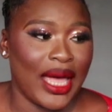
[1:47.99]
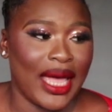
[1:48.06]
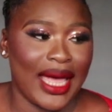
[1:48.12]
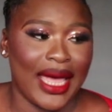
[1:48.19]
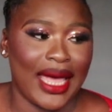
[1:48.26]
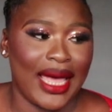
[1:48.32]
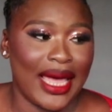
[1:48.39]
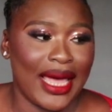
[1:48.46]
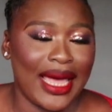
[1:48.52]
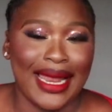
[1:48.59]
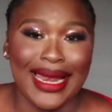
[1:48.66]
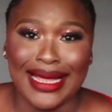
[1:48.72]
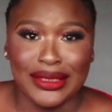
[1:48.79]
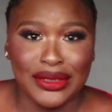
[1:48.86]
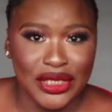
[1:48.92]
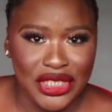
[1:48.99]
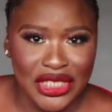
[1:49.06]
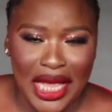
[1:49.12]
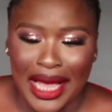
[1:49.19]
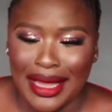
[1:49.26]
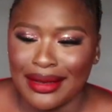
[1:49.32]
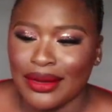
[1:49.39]

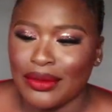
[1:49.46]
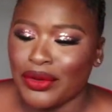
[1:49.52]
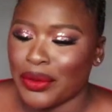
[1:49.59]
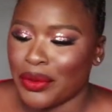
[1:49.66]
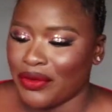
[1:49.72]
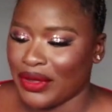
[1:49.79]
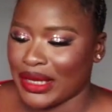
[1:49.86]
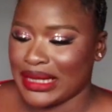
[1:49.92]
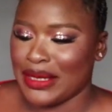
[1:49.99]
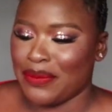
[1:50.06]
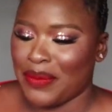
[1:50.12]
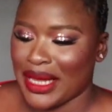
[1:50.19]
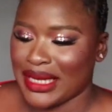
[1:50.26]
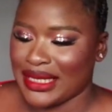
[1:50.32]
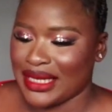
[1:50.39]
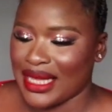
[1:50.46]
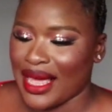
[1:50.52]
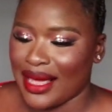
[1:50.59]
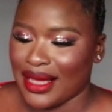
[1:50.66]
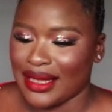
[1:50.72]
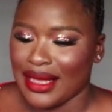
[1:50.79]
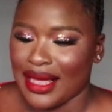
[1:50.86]
electrician. Remove your slippers
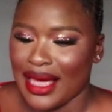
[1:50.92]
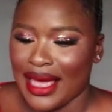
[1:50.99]
here.